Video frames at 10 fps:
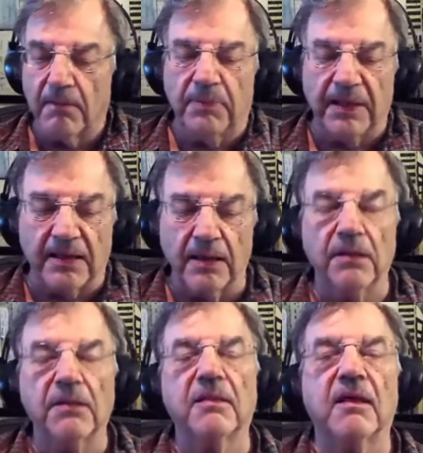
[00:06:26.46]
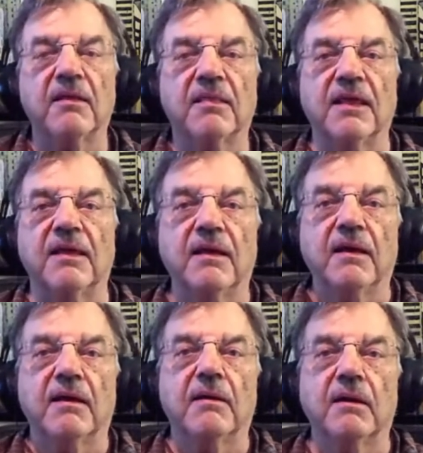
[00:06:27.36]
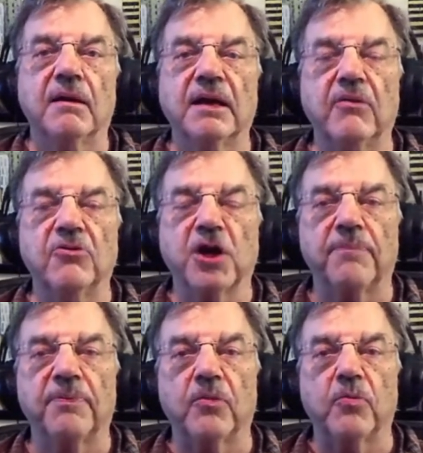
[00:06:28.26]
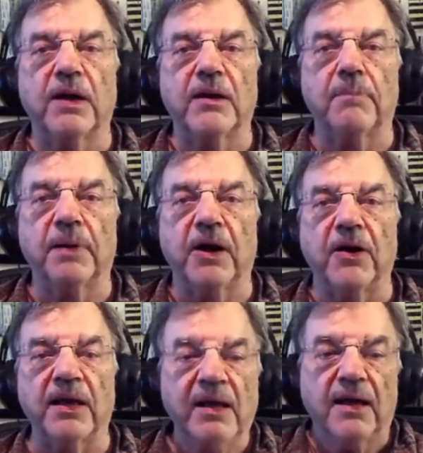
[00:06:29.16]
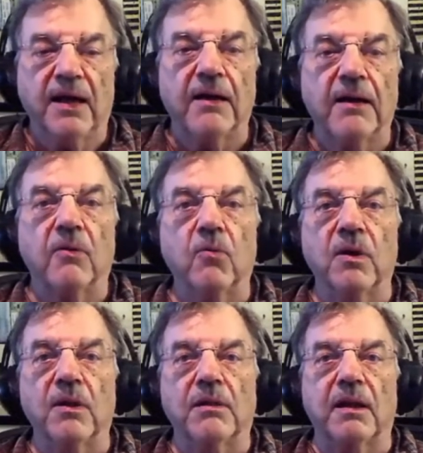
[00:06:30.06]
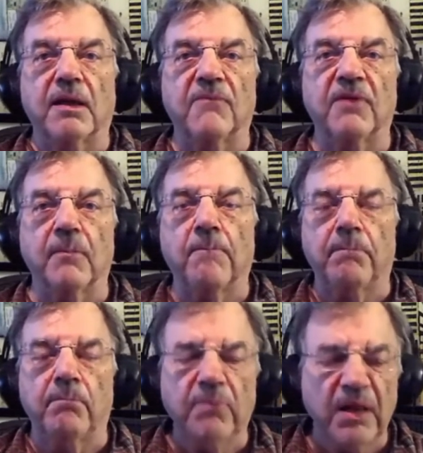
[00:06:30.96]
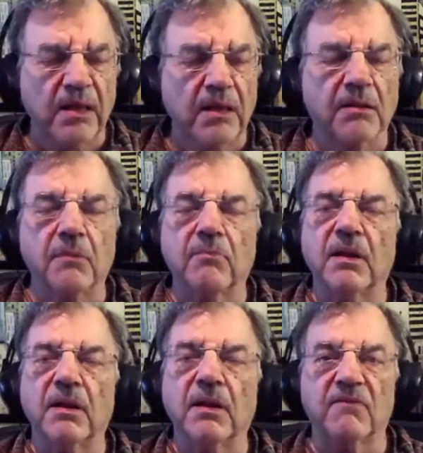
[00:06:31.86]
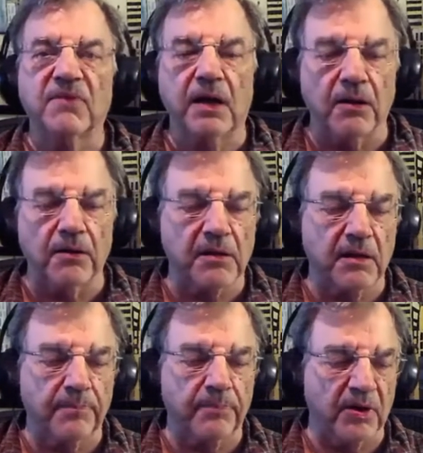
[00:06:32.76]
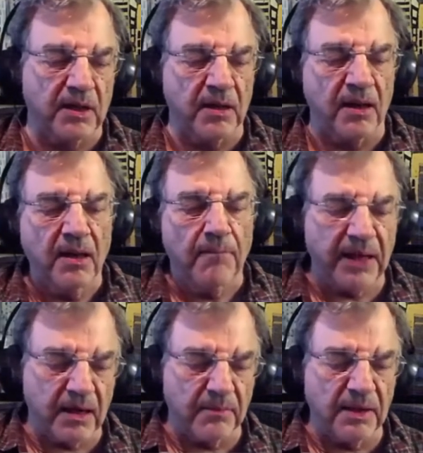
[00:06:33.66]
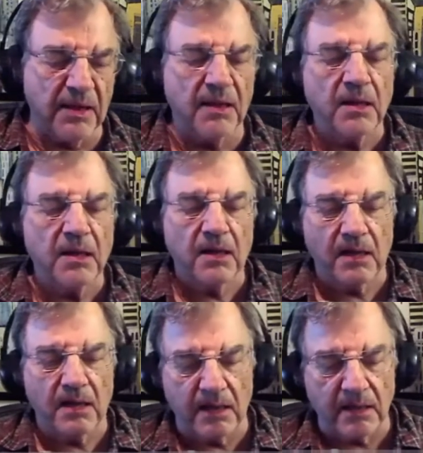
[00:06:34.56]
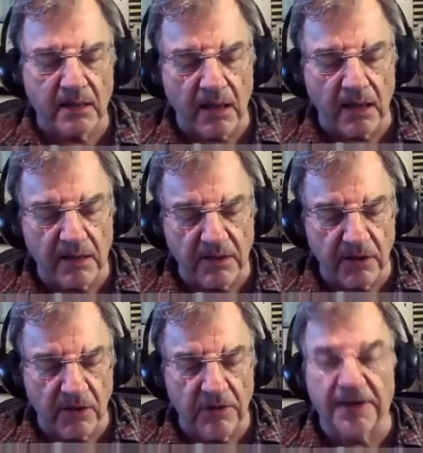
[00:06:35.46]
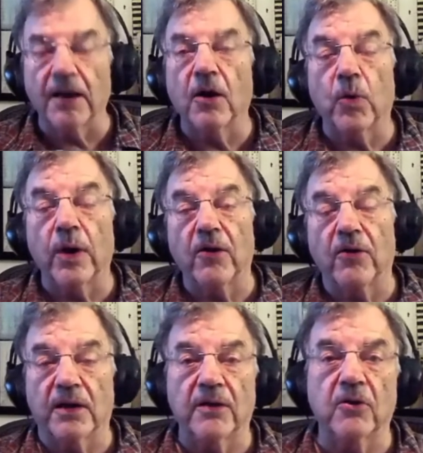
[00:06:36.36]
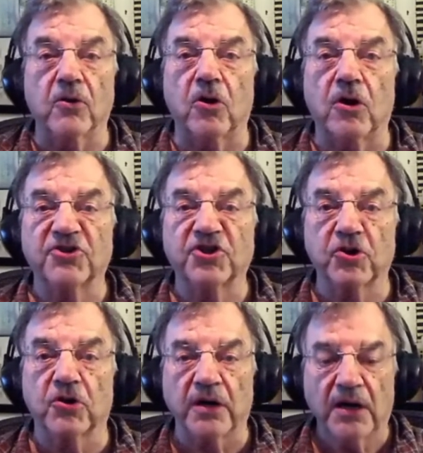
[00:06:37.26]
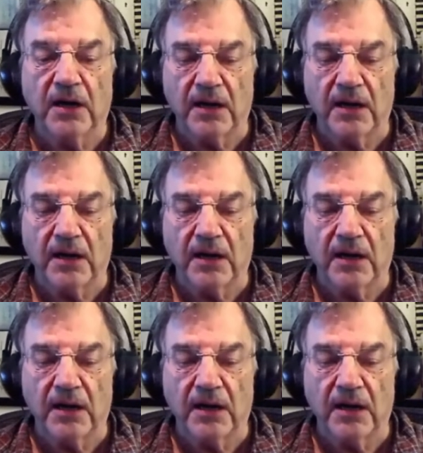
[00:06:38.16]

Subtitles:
because the leadership of the right party was given millions and millions of dollars to put in Panama and Delaware and other offshore